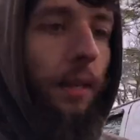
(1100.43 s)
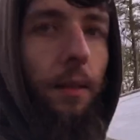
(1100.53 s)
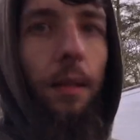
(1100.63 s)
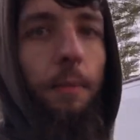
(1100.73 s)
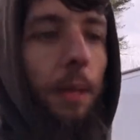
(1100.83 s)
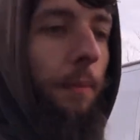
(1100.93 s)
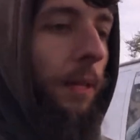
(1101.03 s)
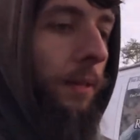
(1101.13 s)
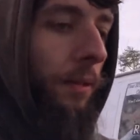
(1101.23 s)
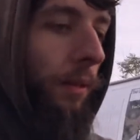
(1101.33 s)
I don't know, maybe
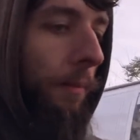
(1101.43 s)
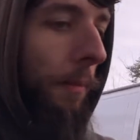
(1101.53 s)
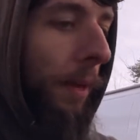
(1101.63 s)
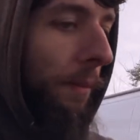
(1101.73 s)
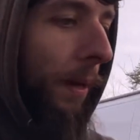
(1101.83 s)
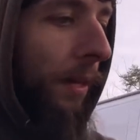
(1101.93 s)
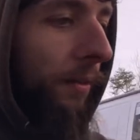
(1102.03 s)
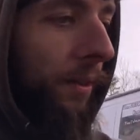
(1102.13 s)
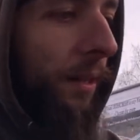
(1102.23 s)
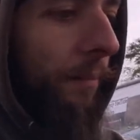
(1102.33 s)
I'll start up a PayPal
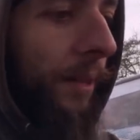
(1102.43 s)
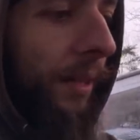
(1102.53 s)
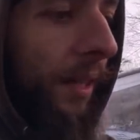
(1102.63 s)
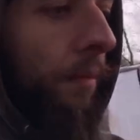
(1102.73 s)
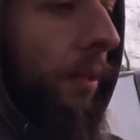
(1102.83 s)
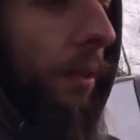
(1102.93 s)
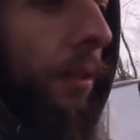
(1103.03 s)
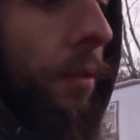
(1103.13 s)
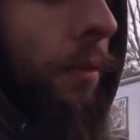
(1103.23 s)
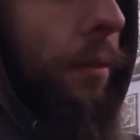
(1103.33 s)
or something, which is cool.